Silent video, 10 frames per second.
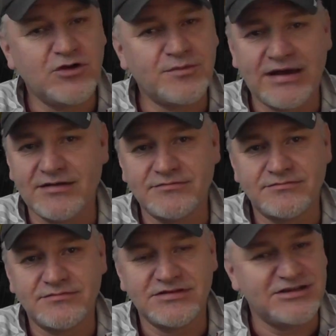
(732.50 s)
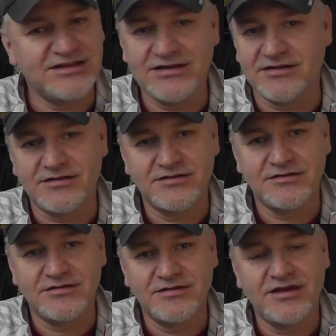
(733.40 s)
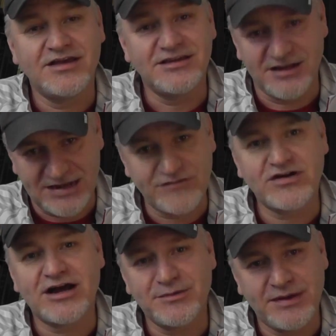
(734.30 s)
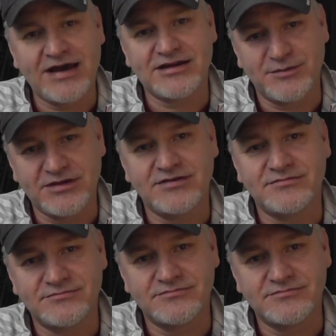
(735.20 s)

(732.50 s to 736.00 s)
No, Matt, you didn't. You never got back to me.